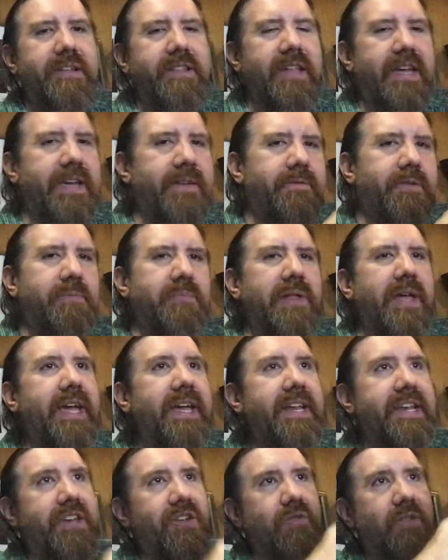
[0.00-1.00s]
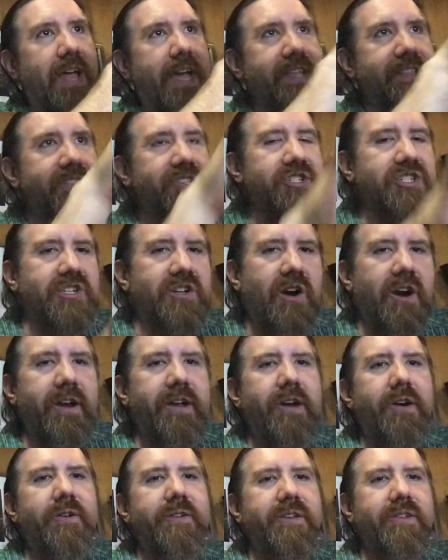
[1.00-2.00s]
if you play it and you like the
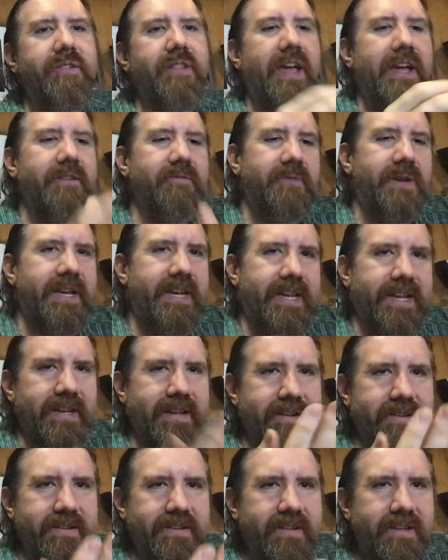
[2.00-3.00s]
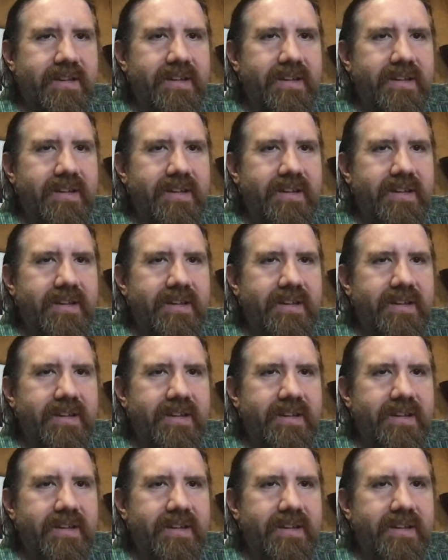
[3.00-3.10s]
scenario and you like reading